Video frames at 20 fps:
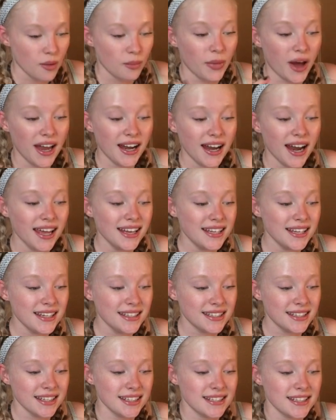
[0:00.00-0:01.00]
By
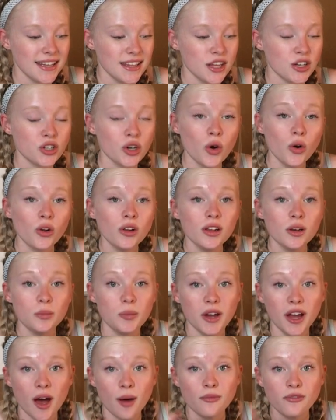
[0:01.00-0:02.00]
1960, the total had
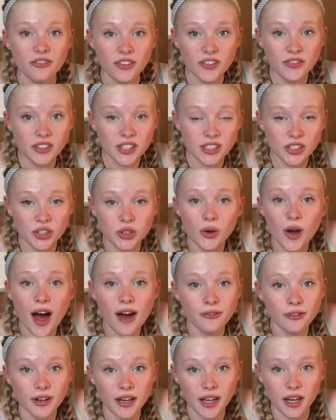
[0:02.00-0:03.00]
become 52
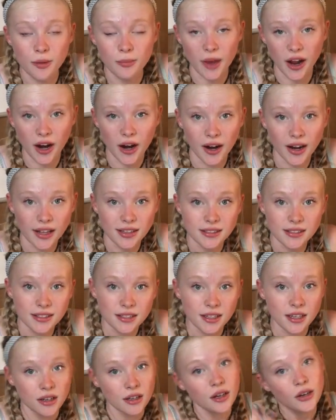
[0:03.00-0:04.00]
African Americans,
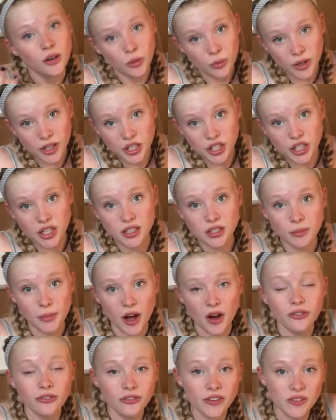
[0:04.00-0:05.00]
which is
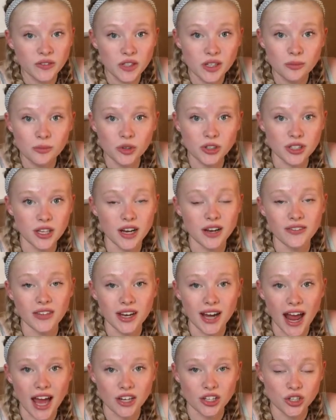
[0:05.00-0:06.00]
about 15% of the
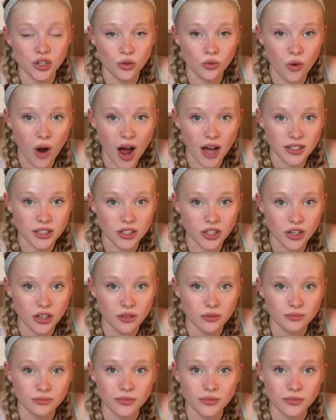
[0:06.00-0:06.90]
national roster.